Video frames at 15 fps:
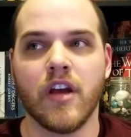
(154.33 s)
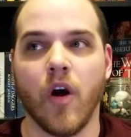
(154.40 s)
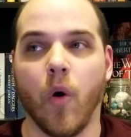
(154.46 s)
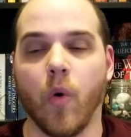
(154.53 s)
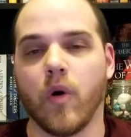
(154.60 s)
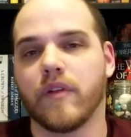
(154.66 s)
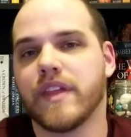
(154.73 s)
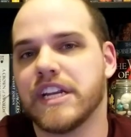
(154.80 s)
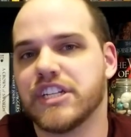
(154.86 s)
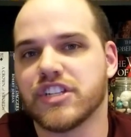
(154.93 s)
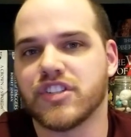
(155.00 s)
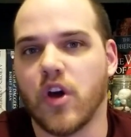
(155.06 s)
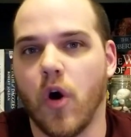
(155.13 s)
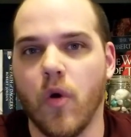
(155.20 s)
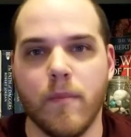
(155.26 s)
or they just
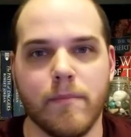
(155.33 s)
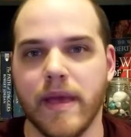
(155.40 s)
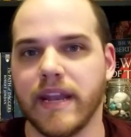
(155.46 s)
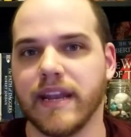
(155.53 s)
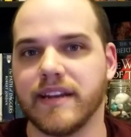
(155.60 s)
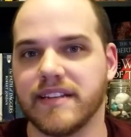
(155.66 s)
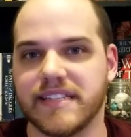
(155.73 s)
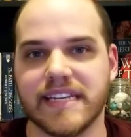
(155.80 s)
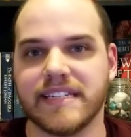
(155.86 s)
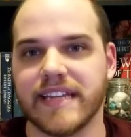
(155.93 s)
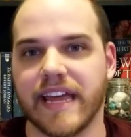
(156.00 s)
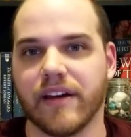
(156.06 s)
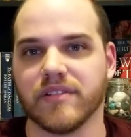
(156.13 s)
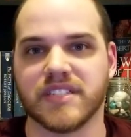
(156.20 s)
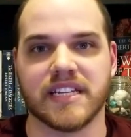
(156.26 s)
omitted
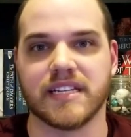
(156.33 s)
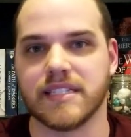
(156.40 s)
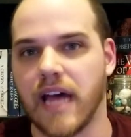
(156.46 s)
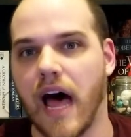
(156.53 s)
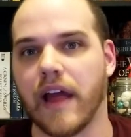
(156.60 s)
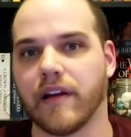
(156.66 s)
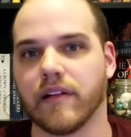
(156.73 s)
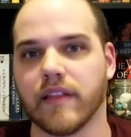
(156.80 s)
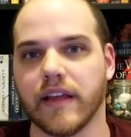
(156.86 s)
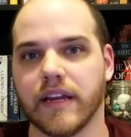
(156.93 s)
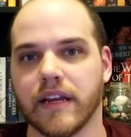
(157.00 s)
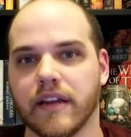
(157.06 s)
details entirely.